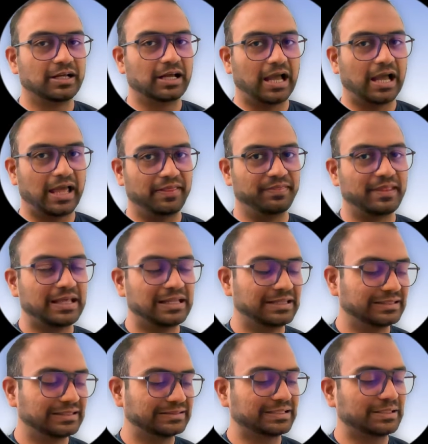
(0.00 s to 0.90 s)
and then
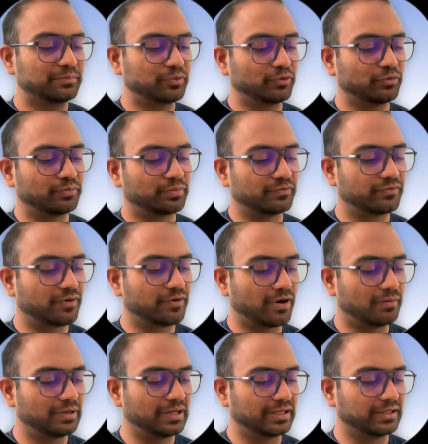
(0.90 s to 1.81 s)
the CPU
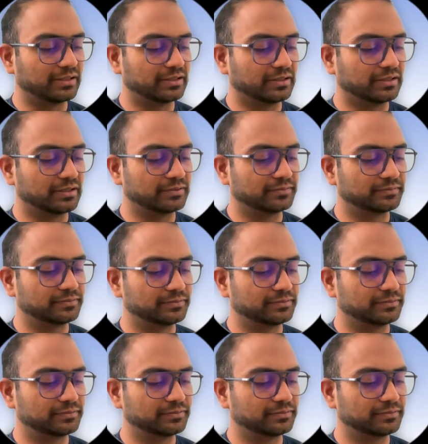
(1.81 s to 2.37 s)
performed like a